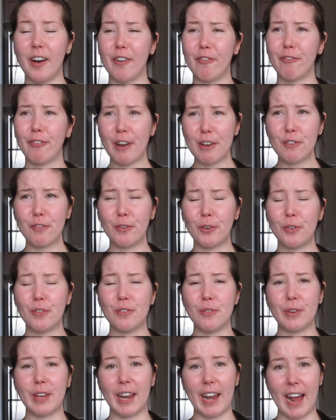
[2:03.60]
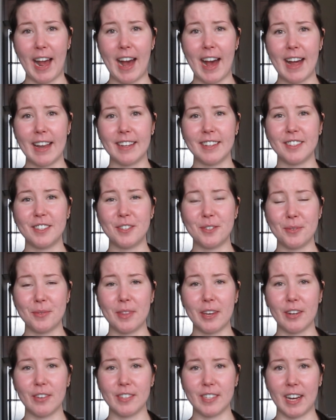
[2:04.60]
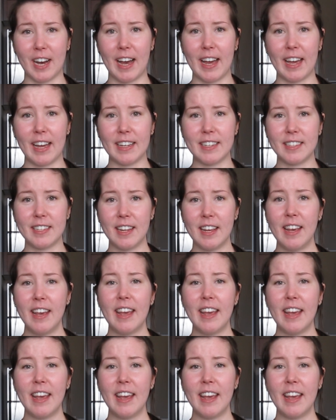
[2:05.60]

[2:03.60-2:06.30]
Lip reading: fresh foods you can add to their diet